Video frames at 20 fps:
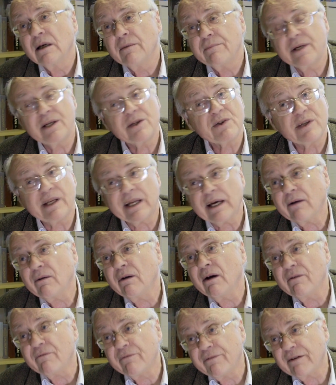Peter
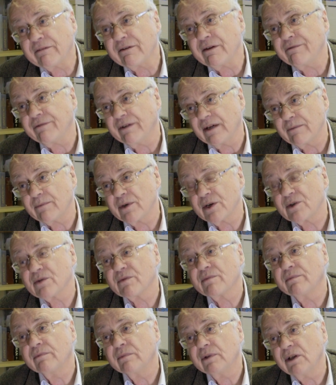Naur, very
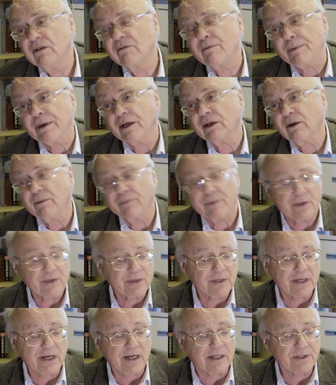famous European
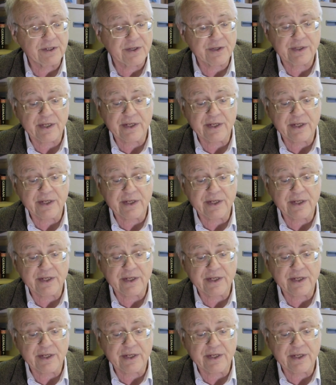computer scientists.